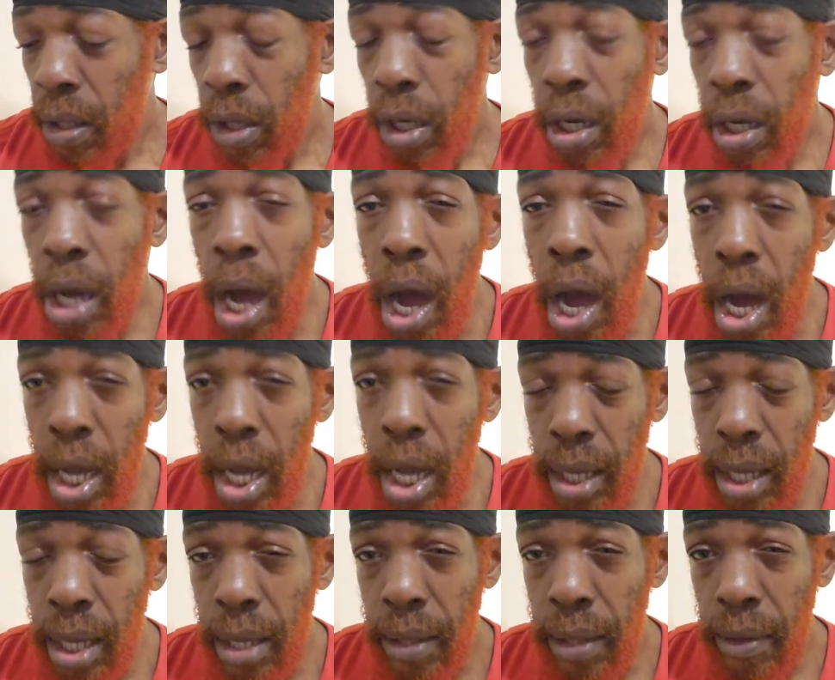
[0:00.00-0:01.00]

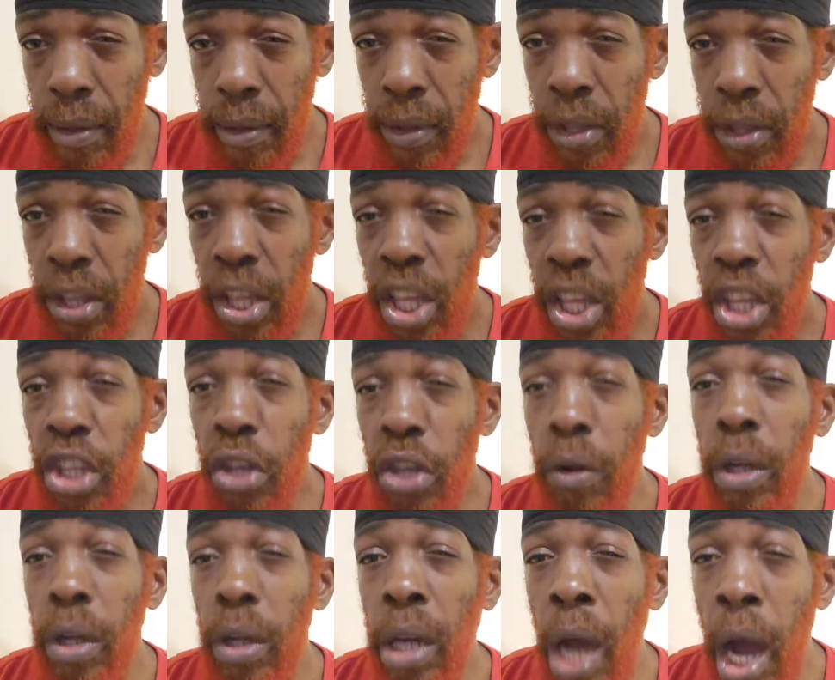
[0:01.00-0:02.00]
corner.
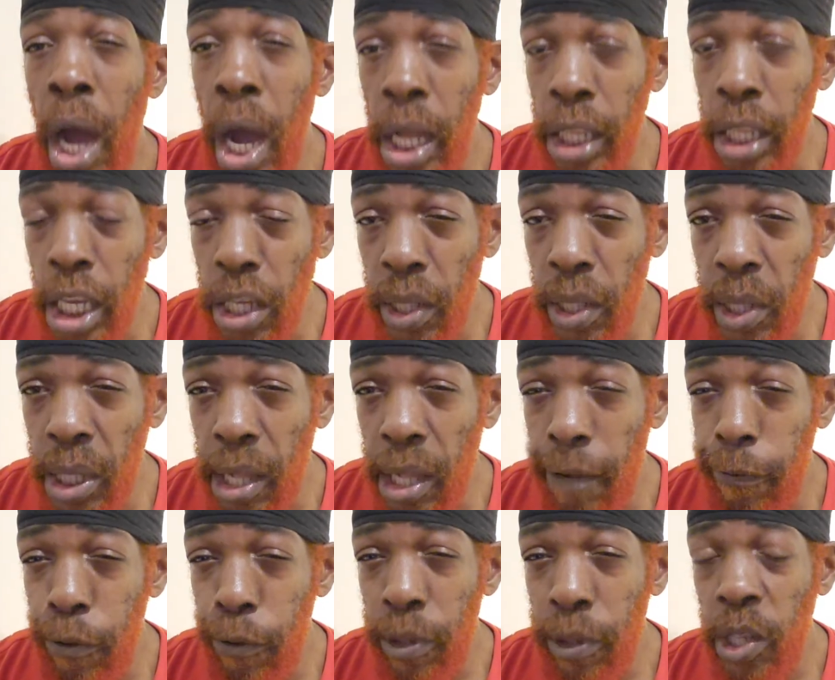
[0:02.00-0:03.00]
You'll corner
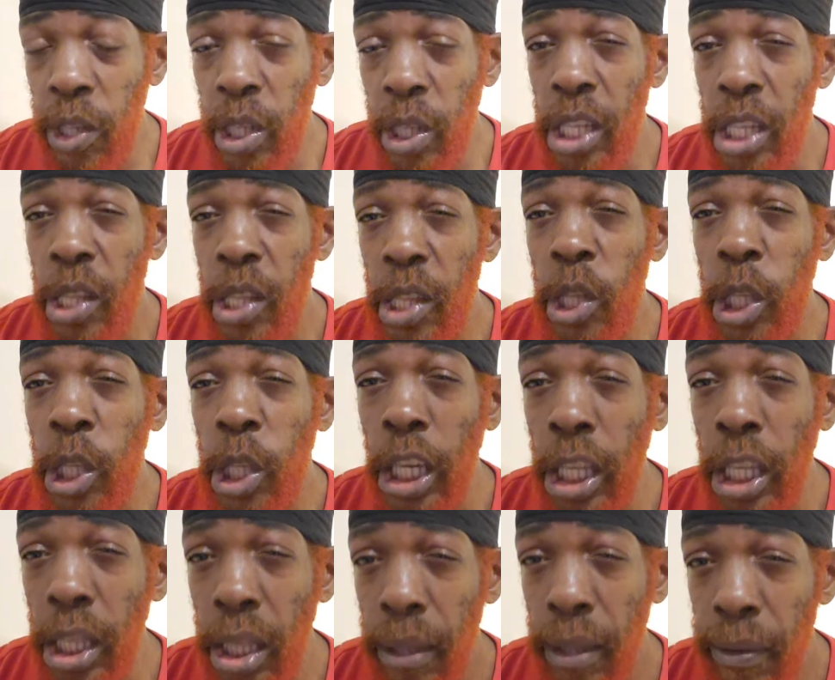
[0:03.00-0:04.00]
yourself with sin.
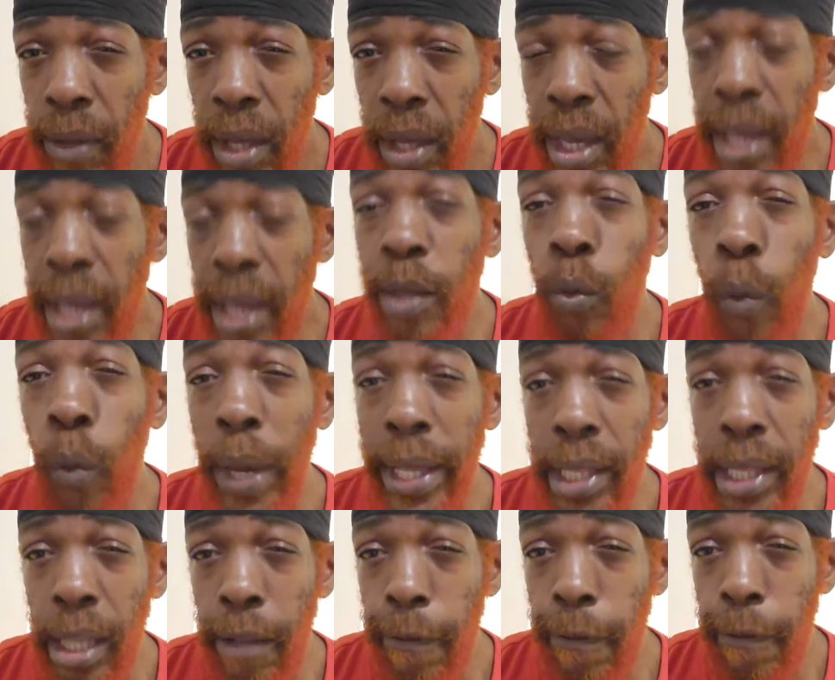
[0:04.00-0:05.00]
Sin is
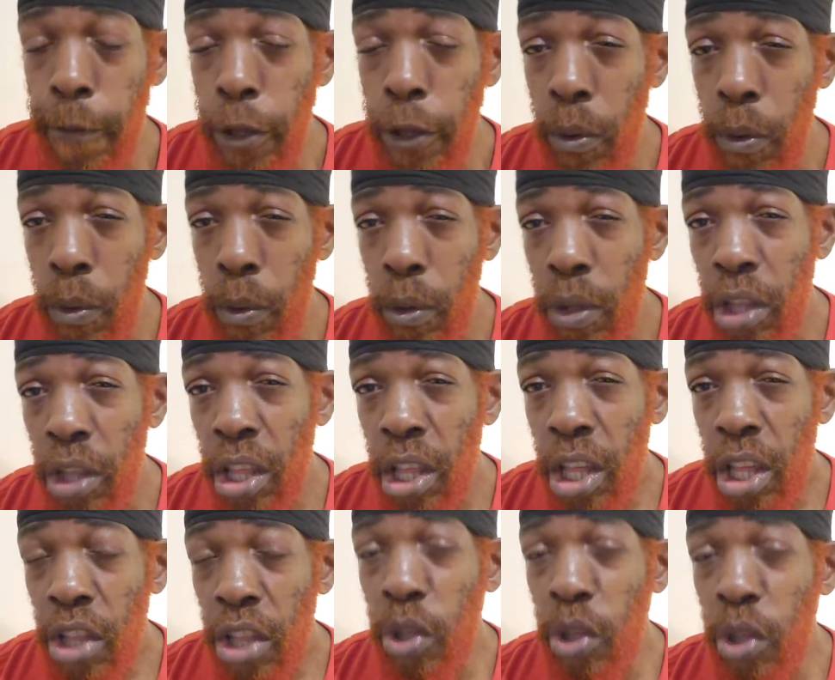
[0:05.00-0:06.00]
waiting for you
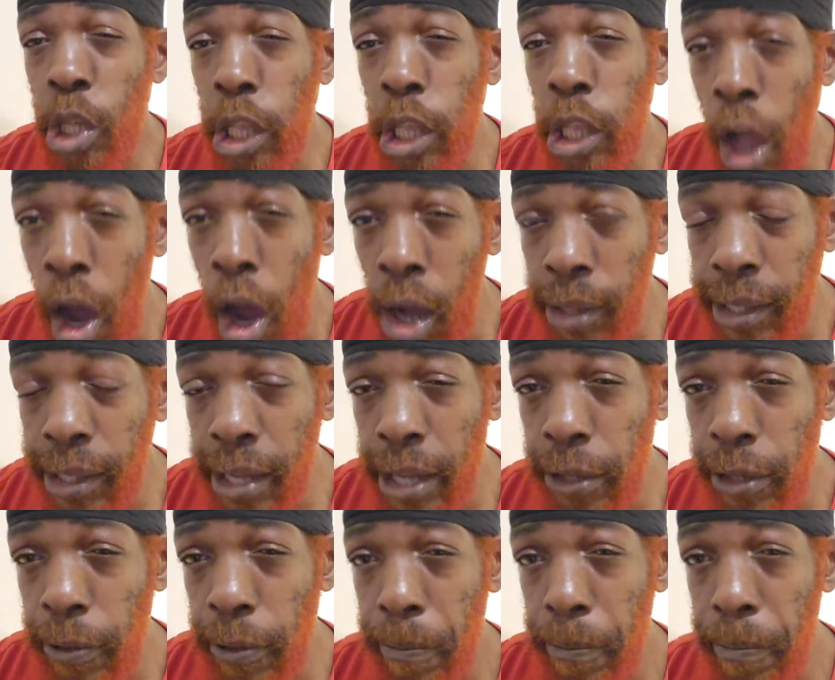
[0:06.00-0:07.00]
to
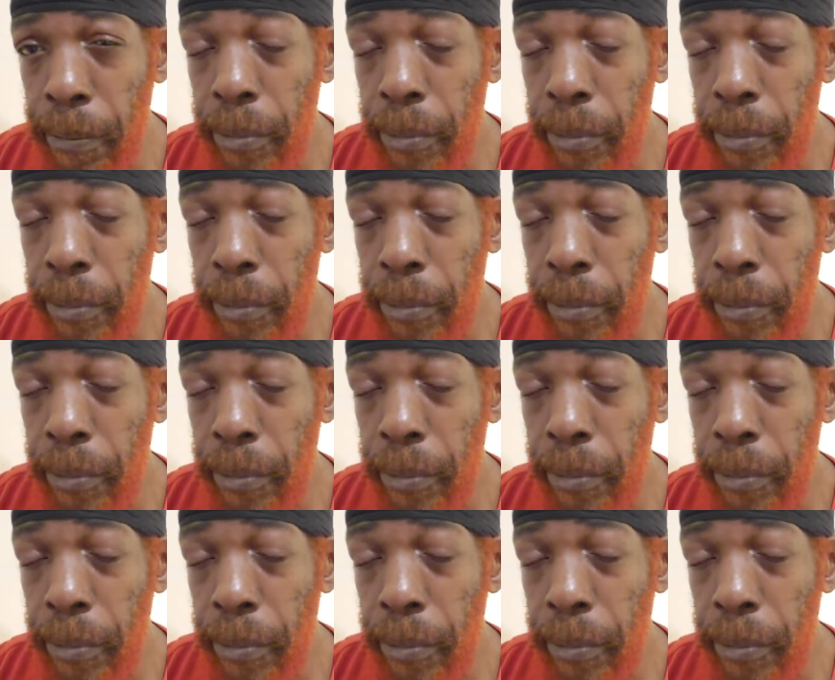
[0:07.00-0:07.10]
slaughter you.